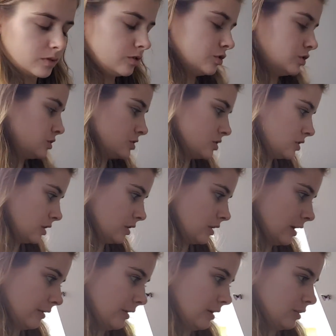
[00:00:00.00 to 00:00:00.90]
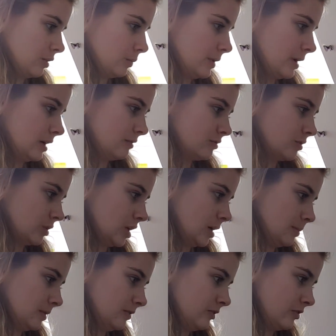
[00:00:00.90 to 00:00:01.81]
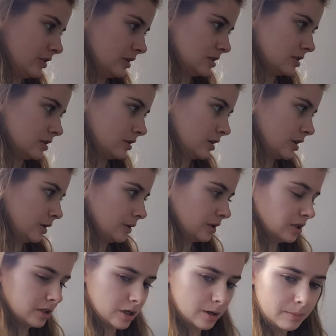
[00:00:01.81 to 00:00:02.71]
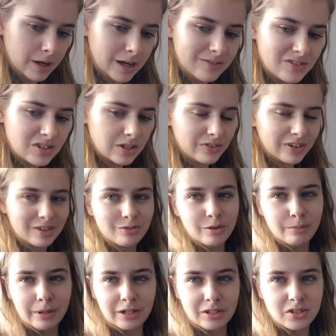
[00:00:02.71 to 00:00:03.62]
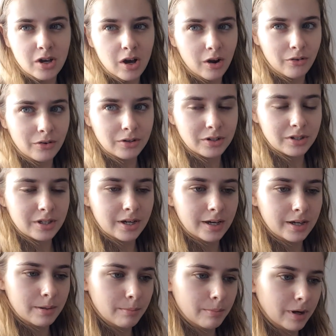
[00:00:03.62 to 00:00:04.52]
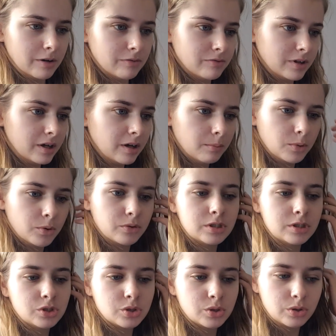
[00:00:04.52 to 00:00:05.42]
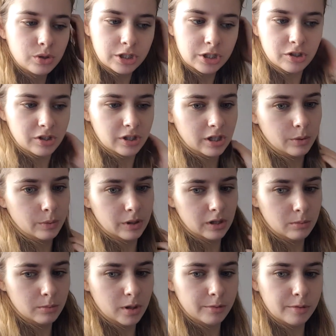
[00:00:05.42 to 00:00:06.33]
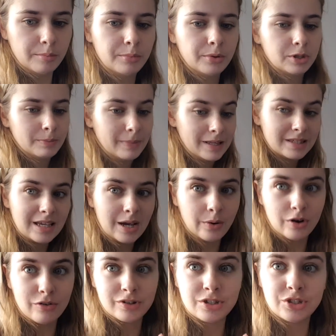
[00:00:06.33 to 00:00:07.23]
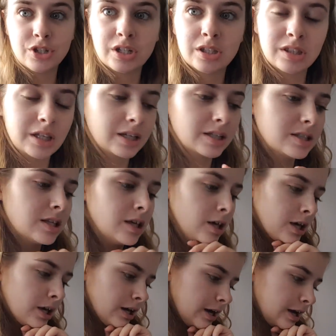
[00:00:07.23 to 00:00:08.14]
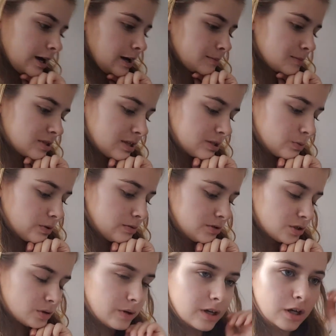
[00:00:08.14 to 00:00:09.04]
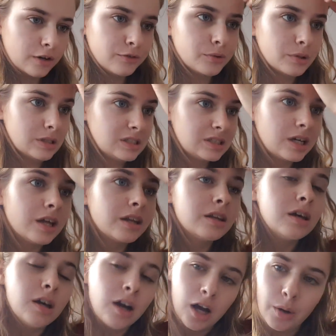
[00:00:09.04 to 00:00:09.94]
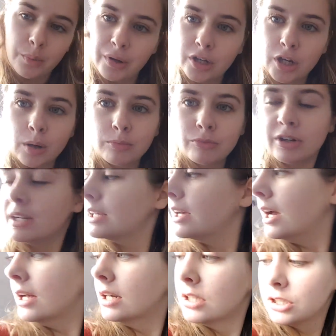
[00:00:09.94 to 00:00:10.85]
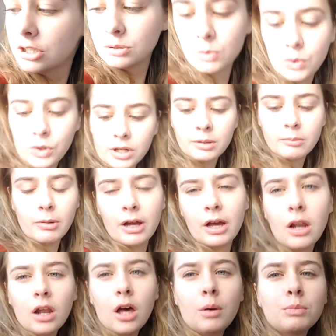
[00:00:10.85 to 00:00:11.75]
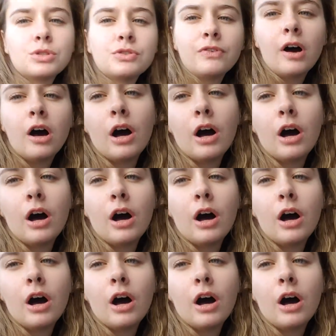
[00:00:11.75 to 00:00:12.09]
just so that they're out of the way, and I've got a couple other things that can go under there. I might even see if I can fit my guitar under there. It might fit, I'm not really sure. I don't think it will at the moment, but depends how I rejig things. So that's what I'm doing. I've already done, I woke up really early this morning. My alarm was for